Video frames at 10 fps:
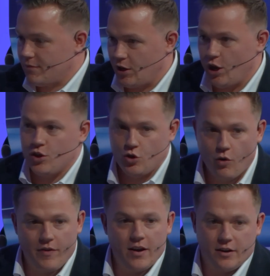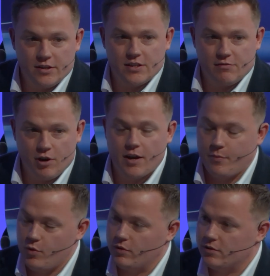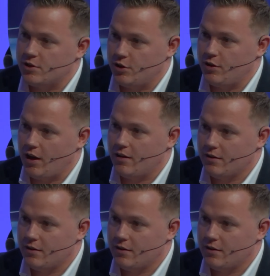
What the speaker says: your vendors is really important to do that.